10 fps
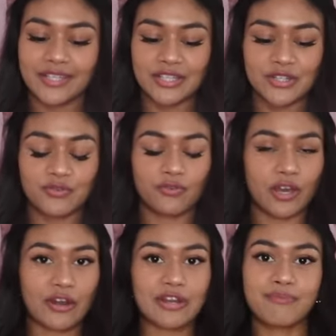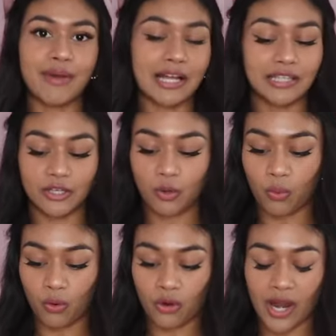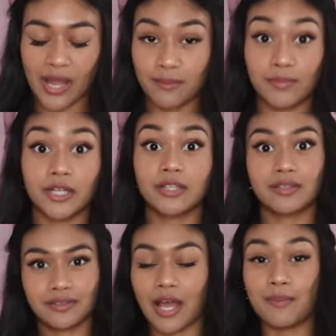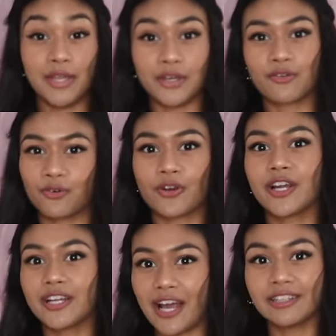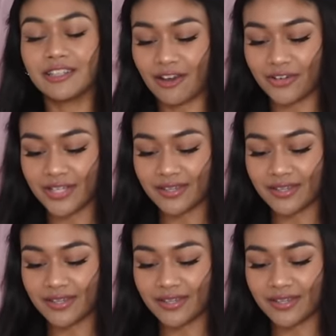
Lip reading: It's very ballet core. I'm here for it. I love it.